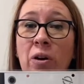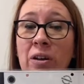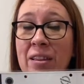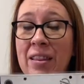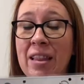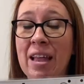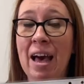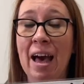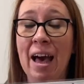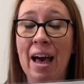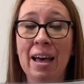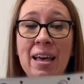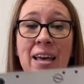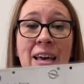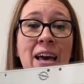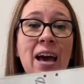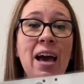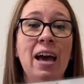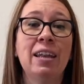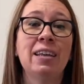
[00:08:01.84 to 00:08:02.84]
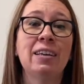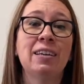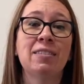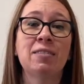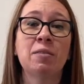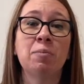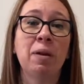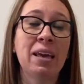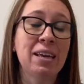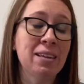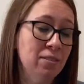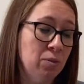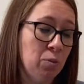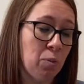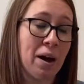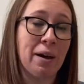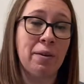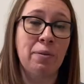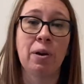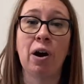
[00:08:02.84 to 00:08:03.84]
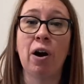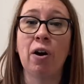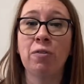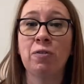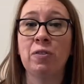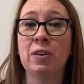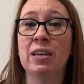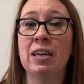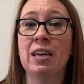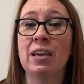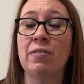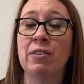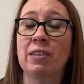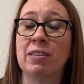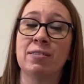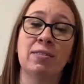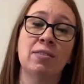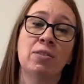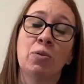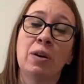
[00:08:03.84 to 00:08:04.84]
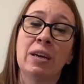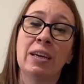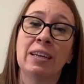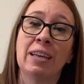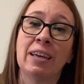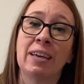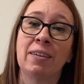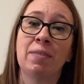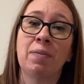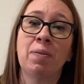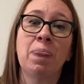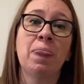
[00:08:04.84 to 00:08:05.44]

in there, and it explains why we offer hearing screening.